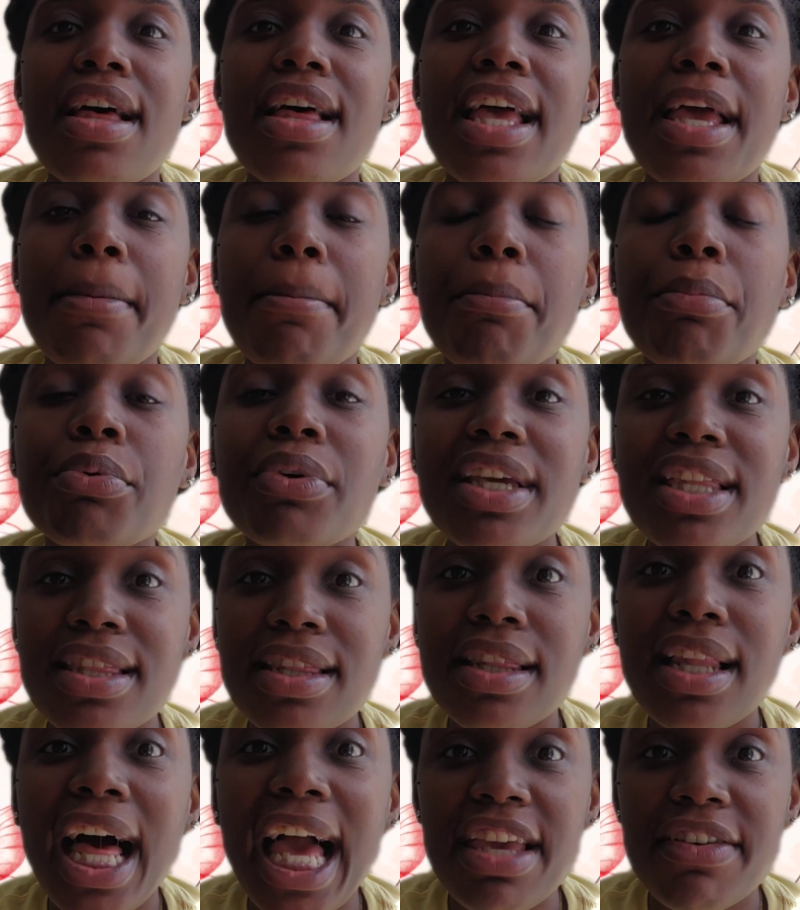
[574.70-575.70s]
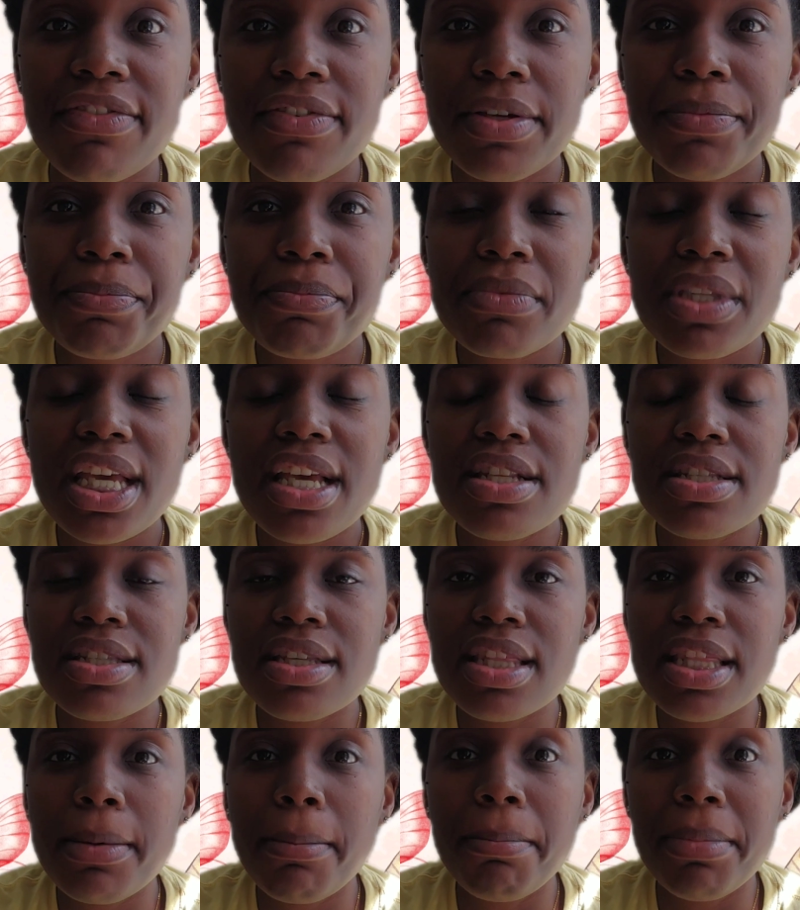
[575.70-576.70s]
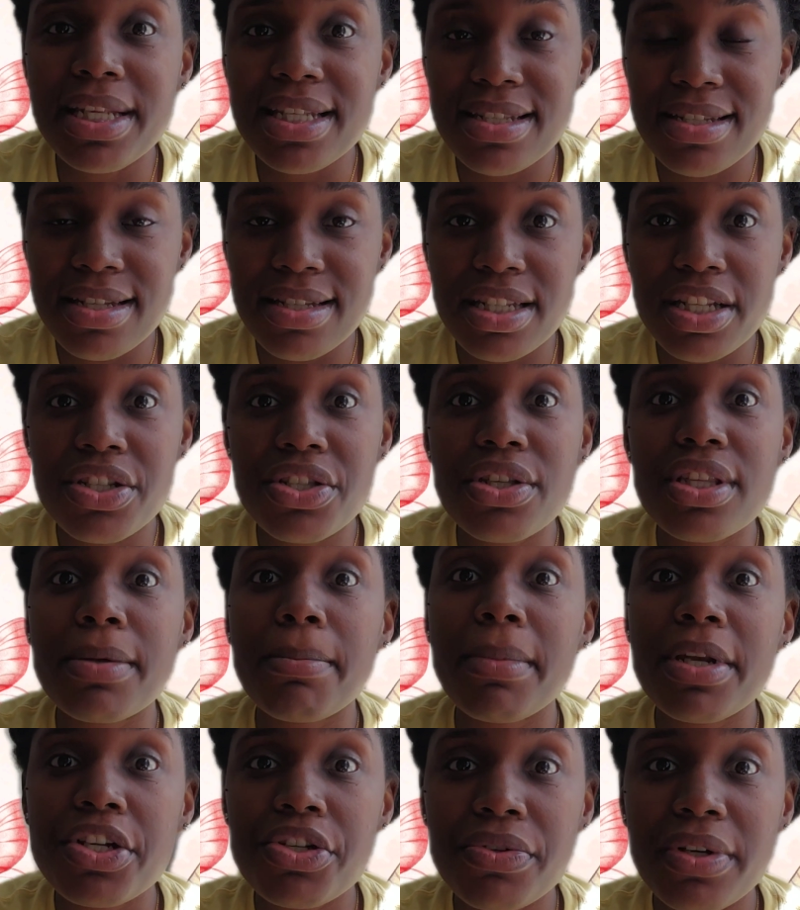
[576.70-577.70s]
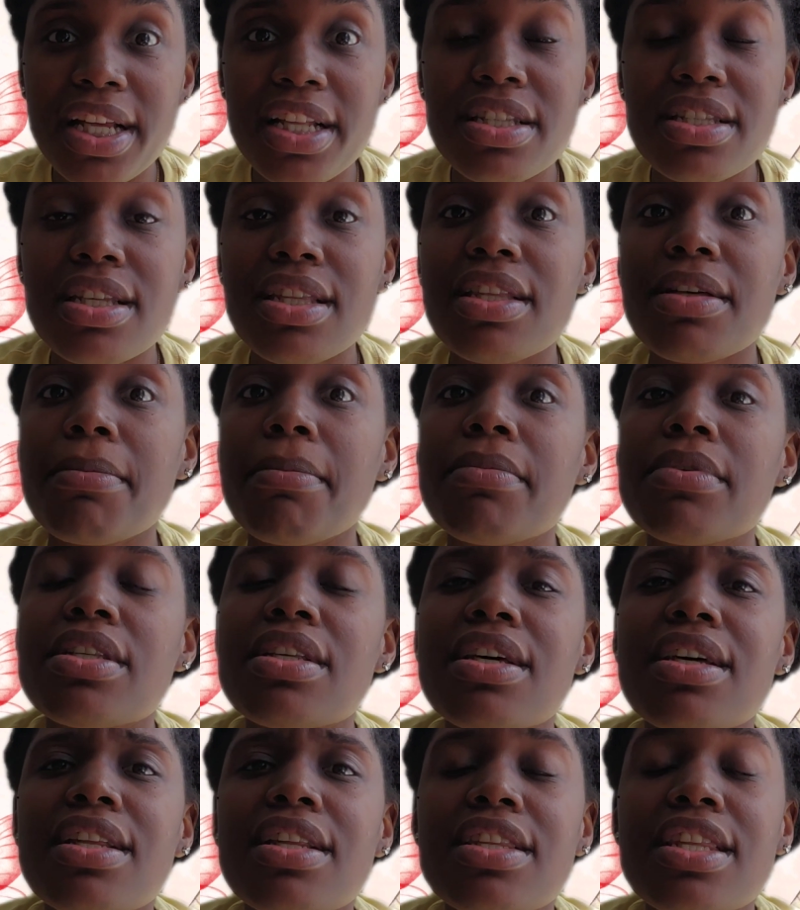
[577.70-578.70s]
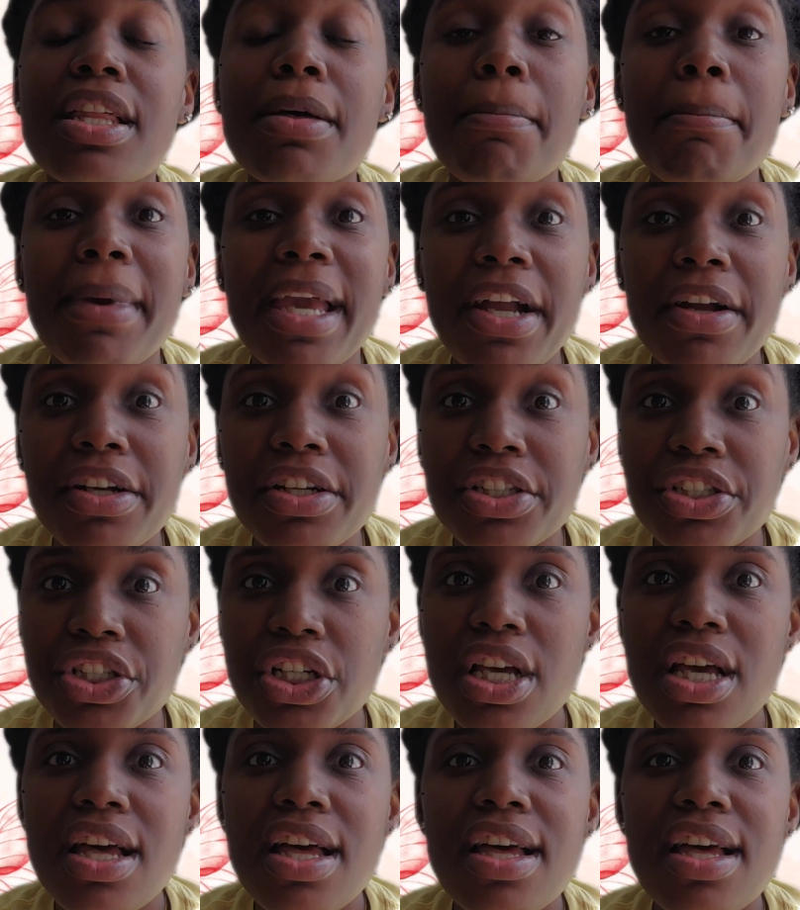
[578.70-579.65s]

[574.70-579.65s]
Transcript: and breathe life into the business, into the ministry, into the, the, the marriage,